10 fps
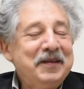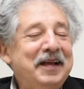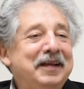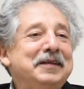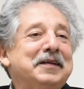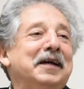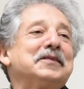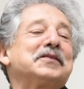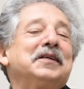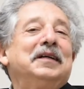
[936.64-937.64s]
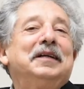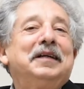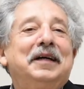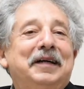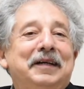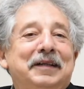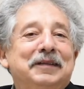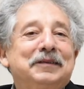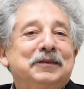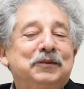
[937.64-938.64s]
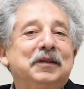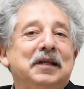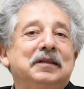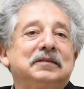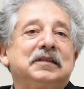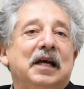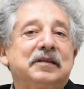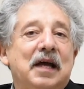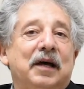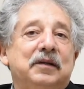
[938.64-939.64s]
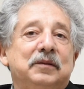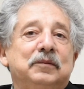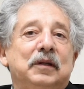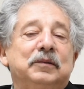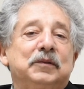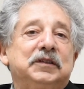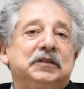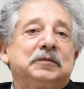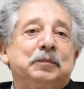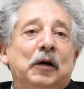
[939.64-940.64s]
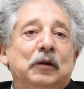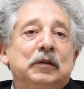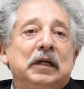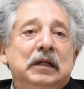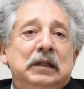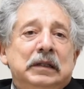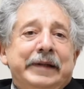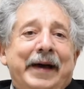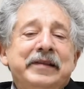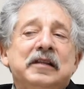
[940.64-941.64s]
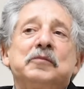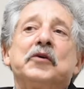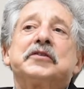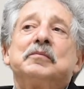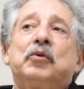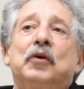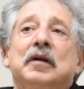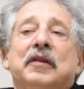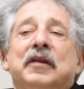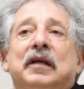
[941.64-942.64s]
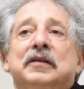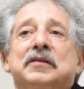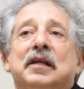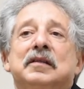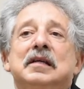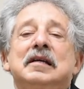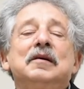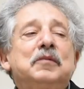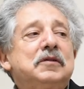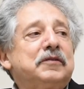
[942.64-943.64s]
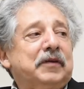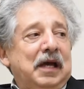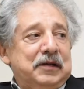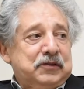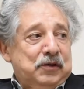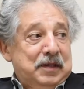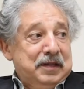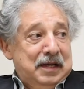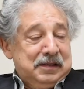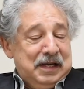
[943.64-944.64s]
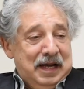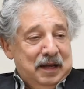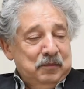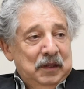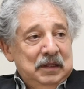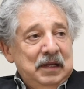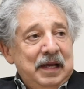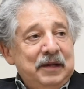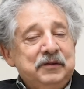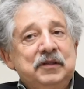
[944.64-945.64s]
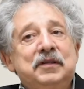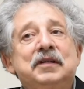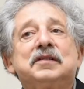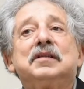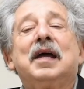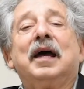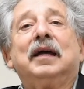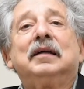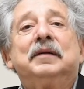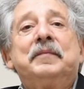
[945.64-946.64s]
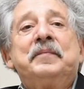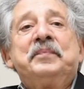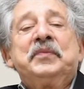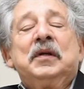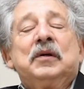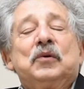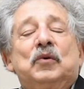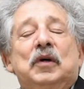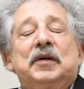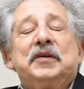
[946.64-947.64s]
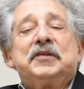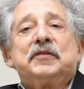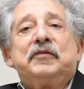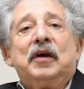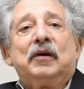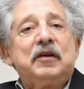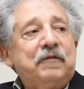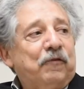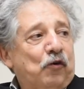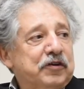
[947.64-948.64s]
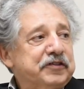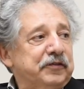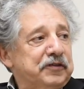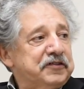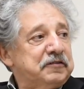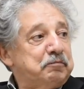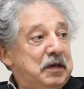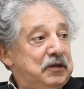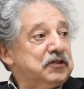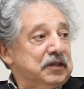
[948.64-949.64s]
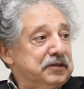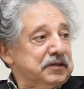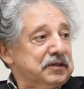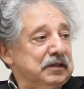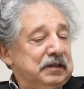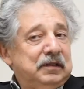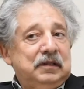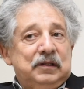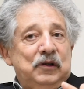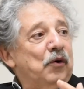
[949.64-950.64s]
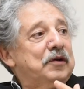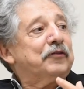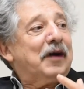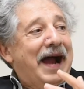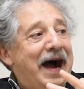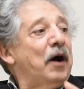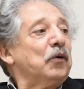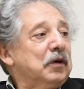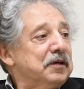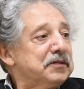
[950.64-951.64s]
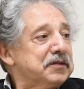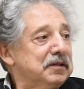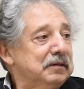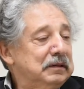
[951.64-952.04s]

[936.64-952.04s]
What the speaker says: Any case, we then sat down and we spoke. I think the most important thing is that the image of Castro at that time, and to this day, was very forceful speeches going for hours